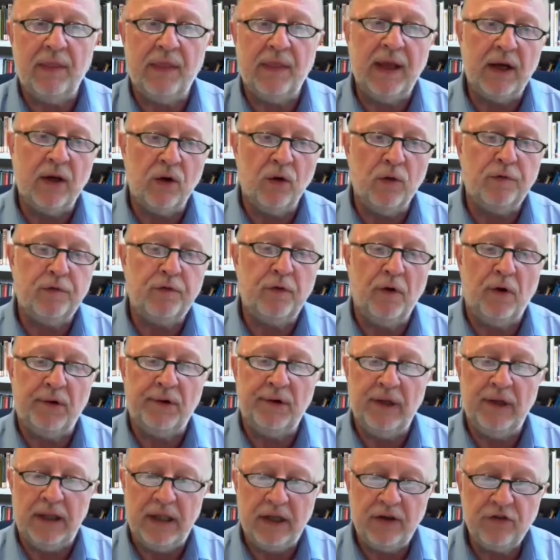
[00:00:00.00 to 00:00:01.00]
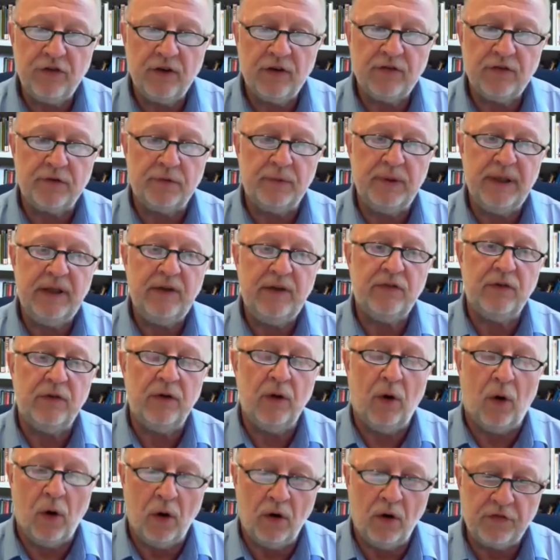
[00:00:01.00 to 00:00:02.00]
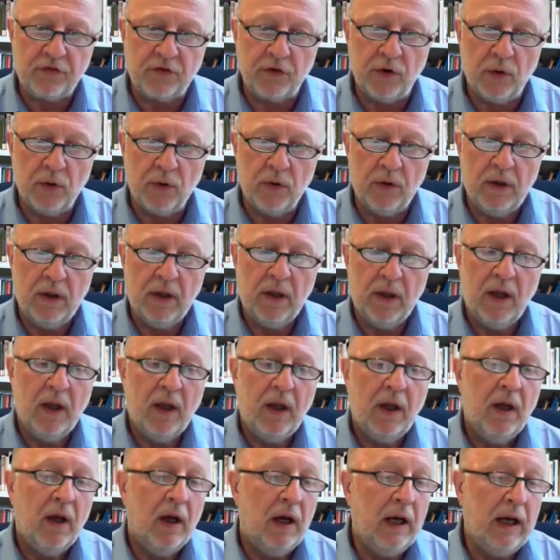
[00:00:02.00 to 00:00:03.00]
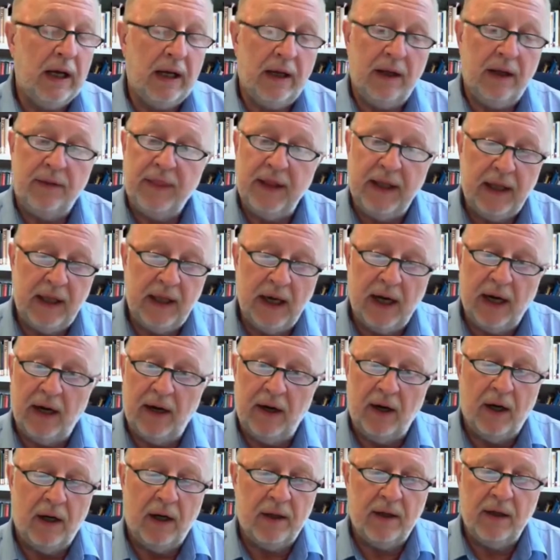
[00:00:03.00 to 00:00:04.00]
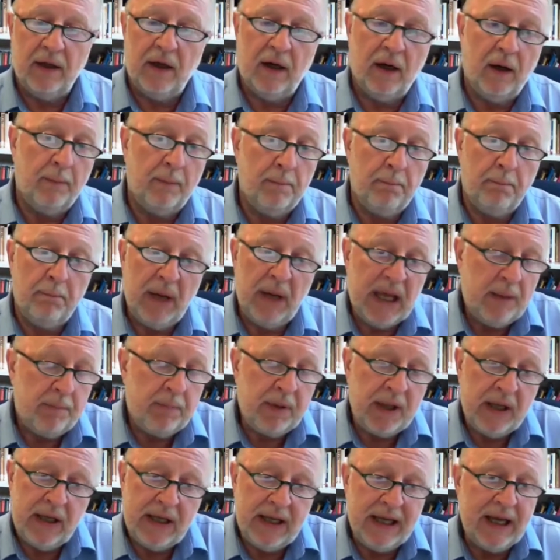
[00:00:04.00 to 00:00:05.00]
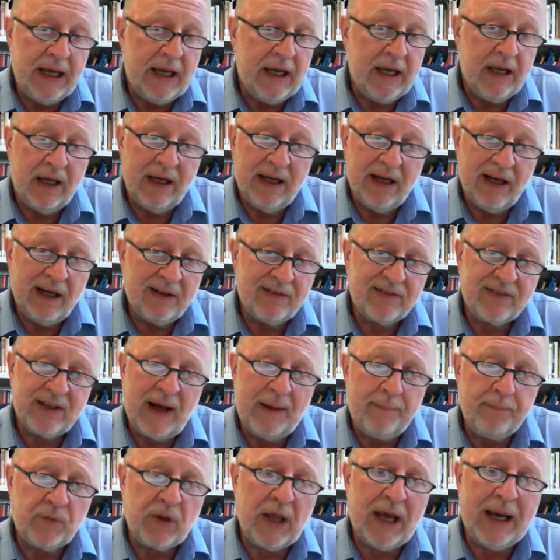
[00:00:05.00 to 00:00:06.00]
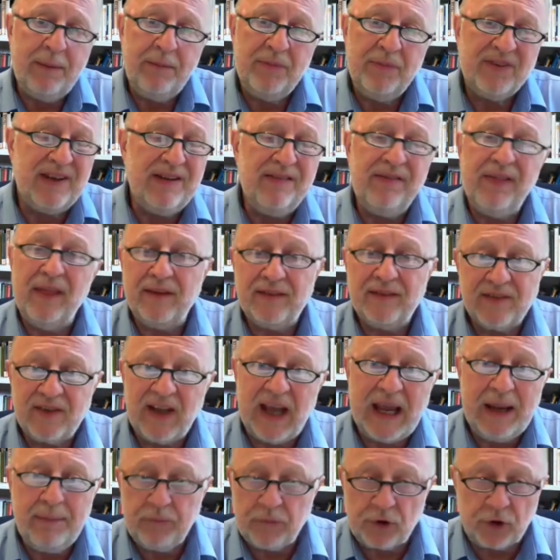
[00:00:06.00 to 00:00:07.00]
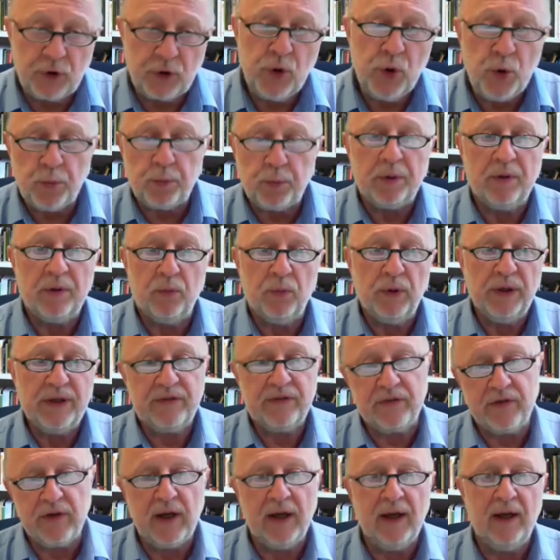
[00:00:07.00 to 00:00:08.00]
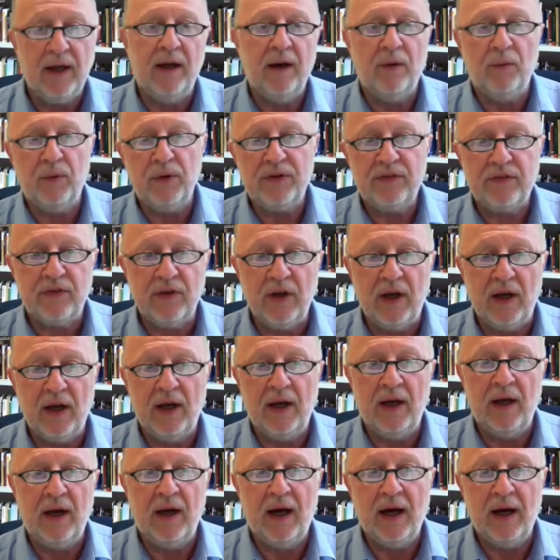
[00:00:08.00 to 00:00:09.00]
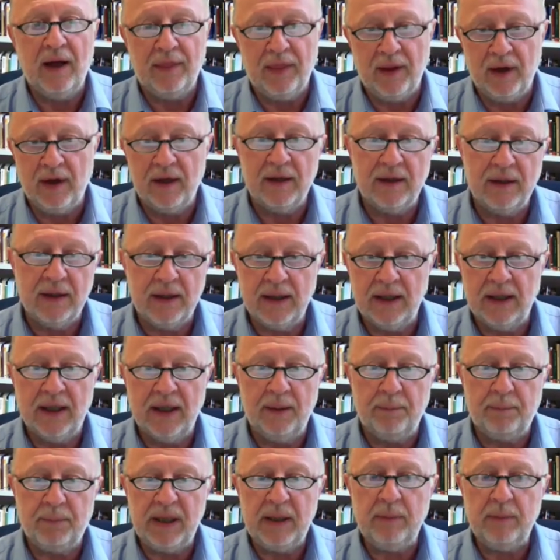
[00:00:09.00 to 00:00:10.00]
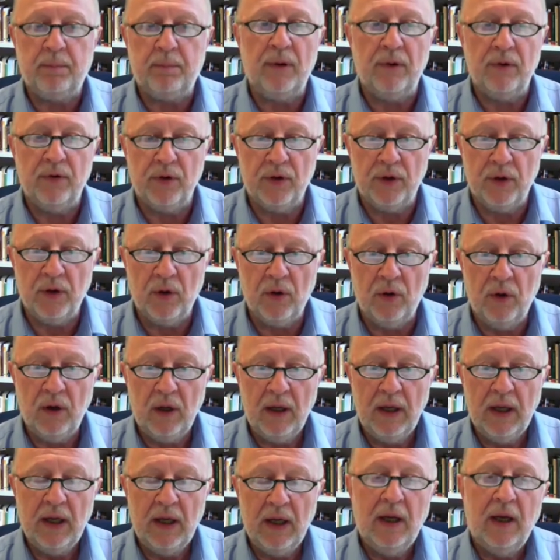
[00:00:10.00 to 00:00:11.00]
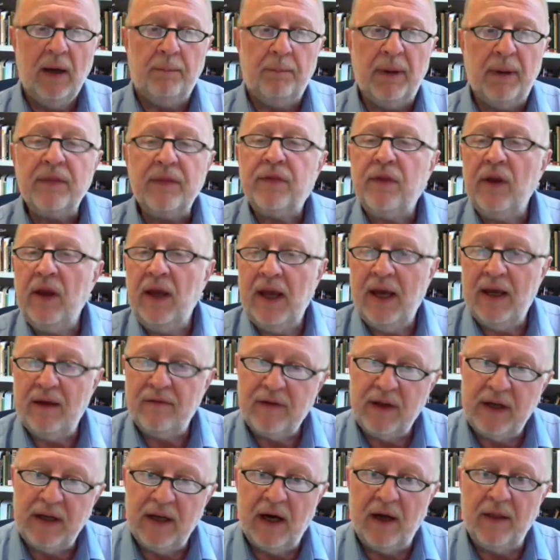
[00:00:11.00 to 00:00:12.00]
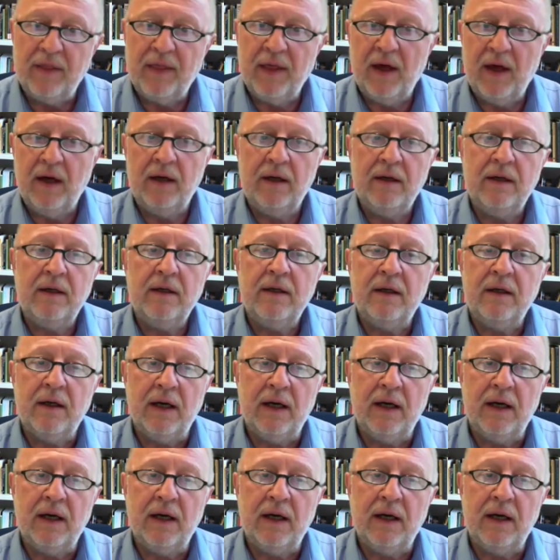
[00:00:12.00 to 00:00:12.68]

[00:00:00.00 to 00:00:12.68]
They go for religious reason also. They are maybe sometimes in the same group with other people, you know, but they have another